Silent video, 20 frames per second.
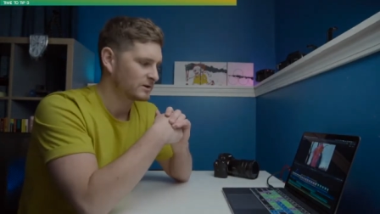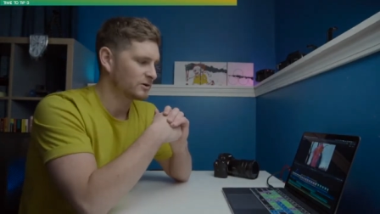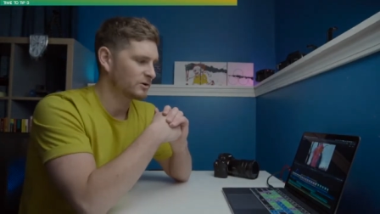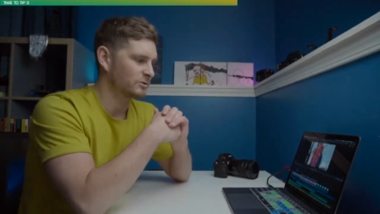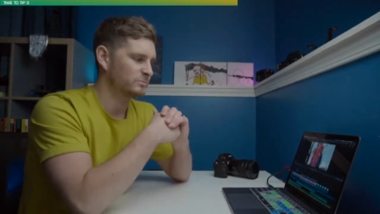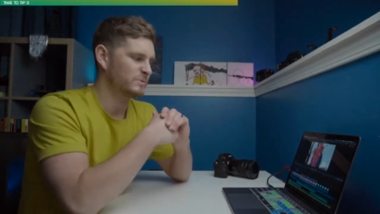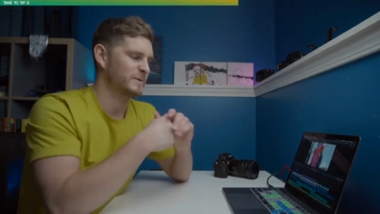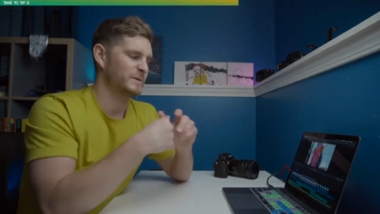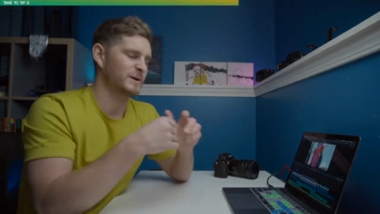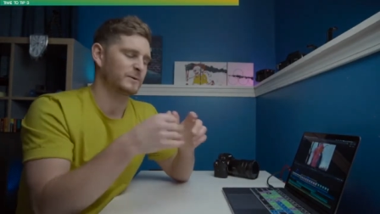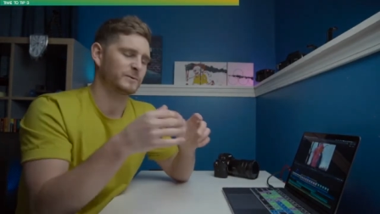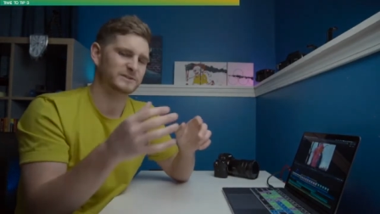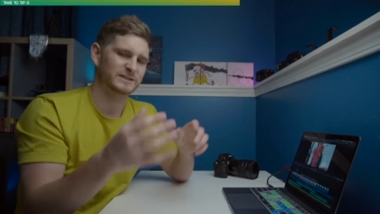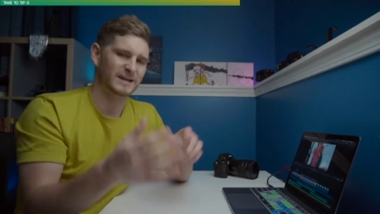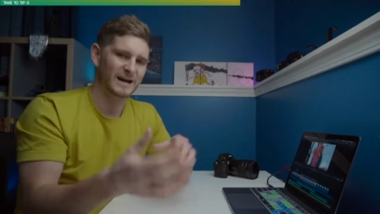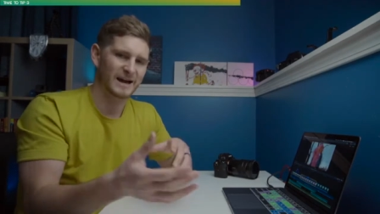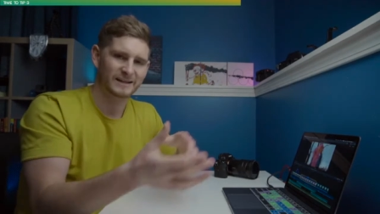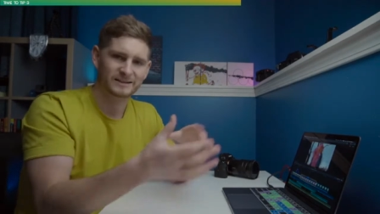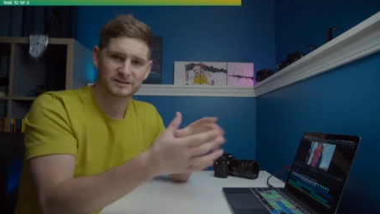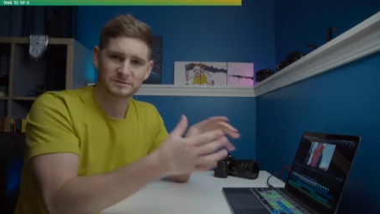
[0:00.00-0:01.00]
or maybe I want
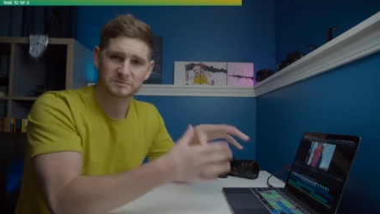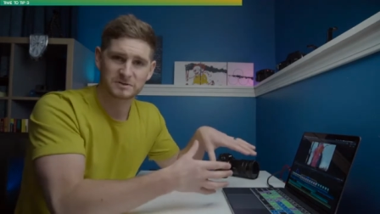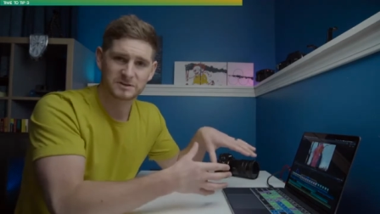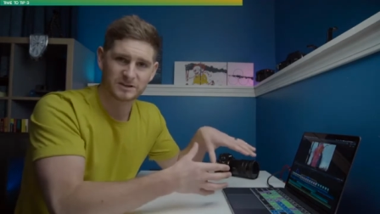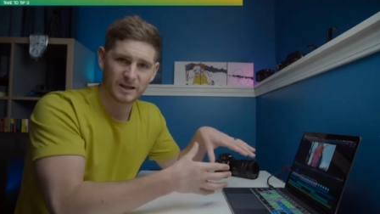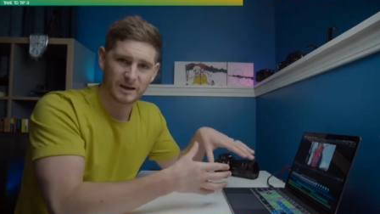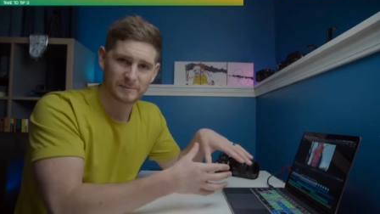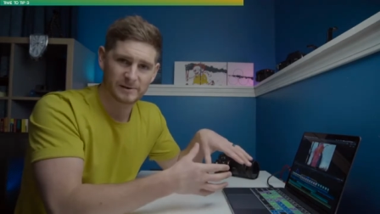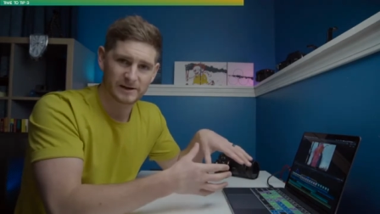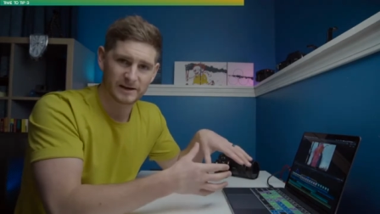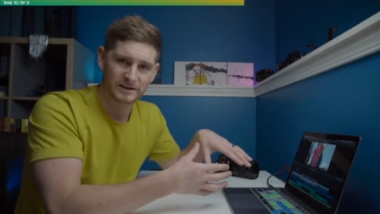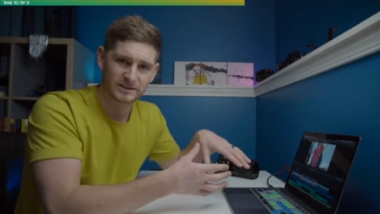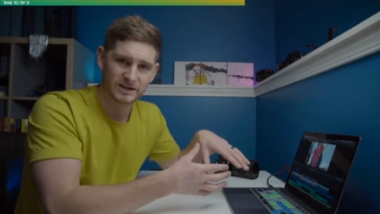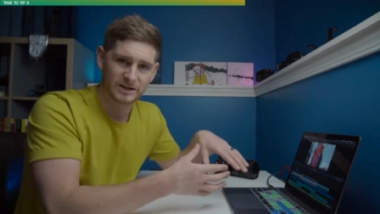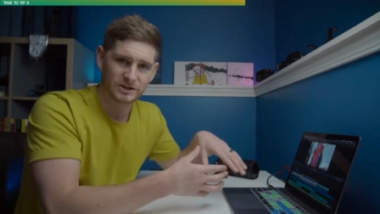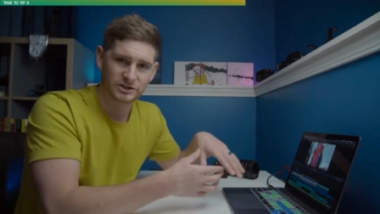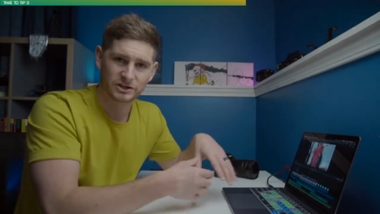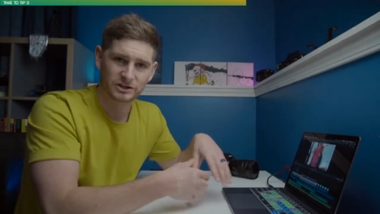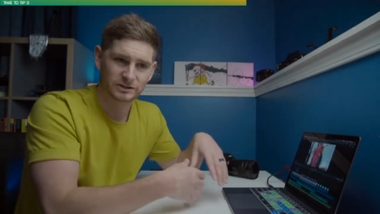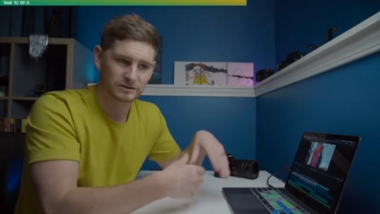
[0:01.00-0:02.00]
to add some
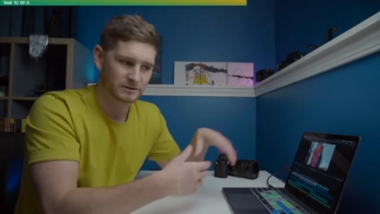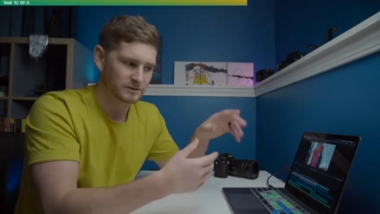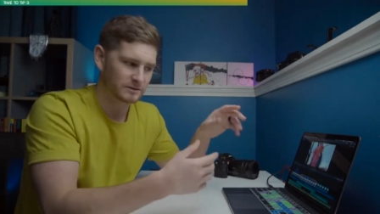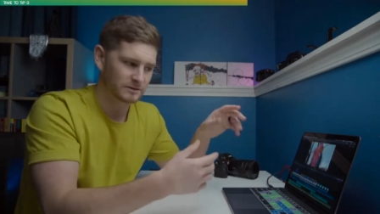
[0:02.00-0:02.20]
stabilization.